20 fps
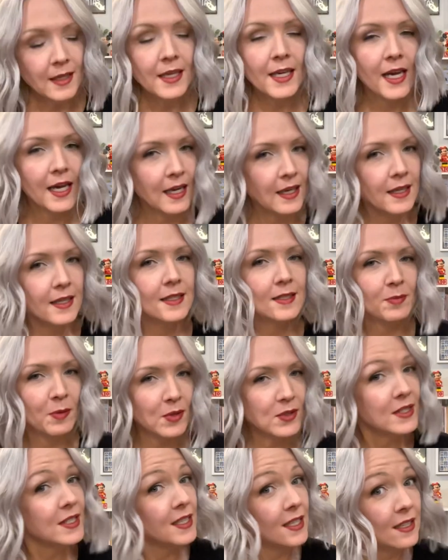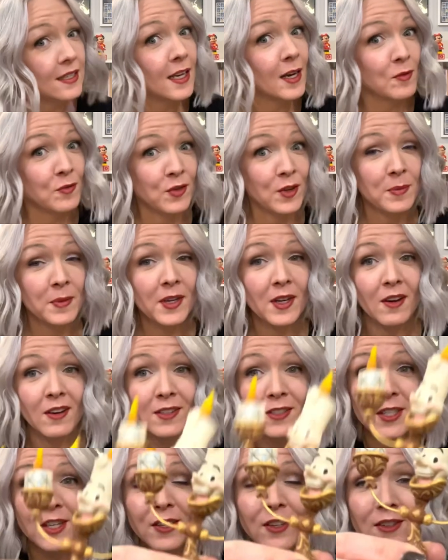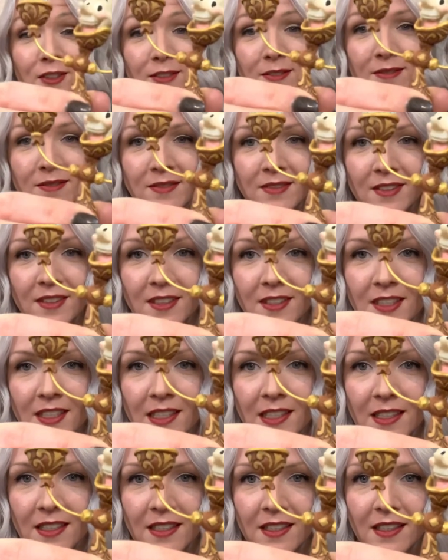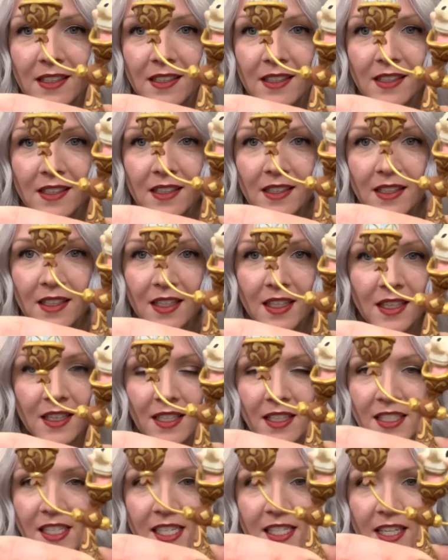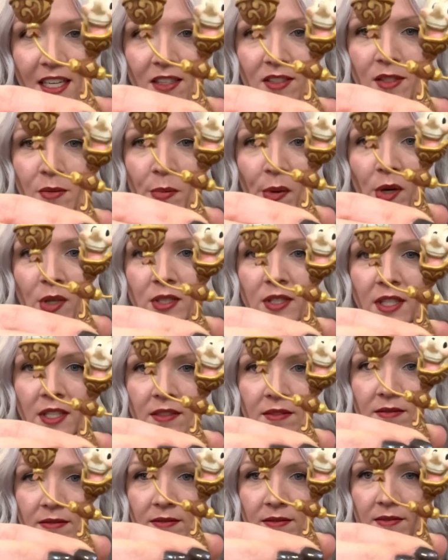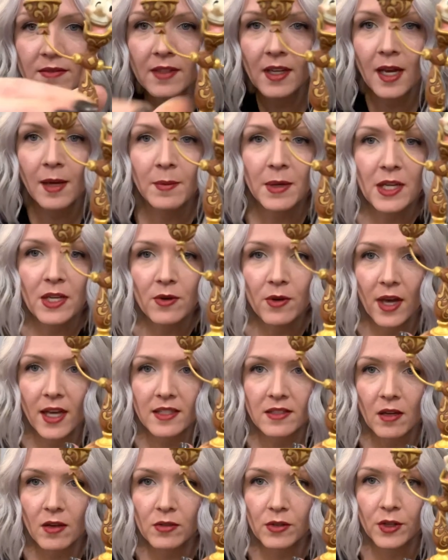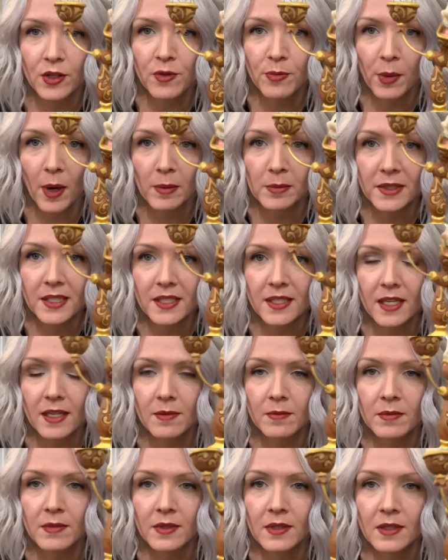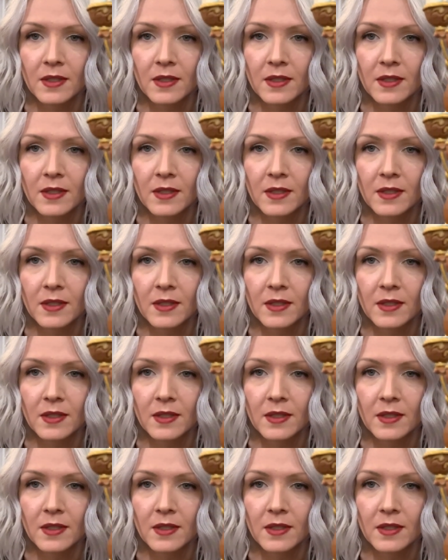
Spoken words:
Yeah, I suppose he did come from a cartoon. The details in person, I mean, you guys all know, you've probably seen him.